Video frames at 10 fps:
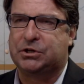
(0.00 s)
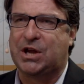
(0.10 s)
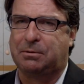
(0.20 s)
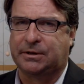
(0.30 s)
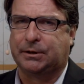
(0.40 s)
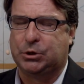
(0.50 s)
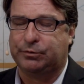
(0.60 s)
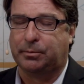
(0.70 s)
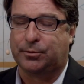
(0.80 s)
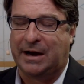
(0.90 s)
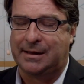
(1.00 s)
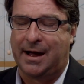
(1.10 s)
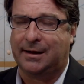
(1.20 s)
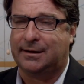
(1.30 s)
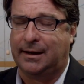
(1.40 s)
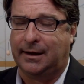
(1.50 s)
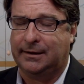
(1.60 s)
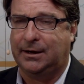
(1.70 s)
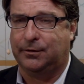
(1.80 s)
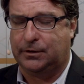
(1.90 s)
Chen was on theCUBE from Greylock
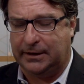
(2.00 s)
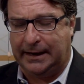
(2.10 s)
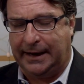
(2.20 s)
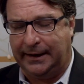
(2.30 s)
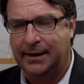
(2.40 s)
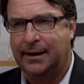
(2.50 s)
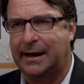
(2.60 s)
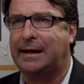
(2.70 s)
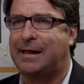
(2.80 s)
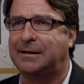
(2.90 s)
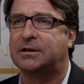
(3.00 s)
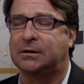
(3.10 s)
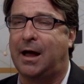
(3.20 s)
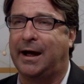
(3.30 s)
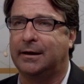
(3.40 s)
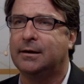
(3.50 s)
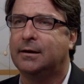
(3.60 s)
here today, and I like this line.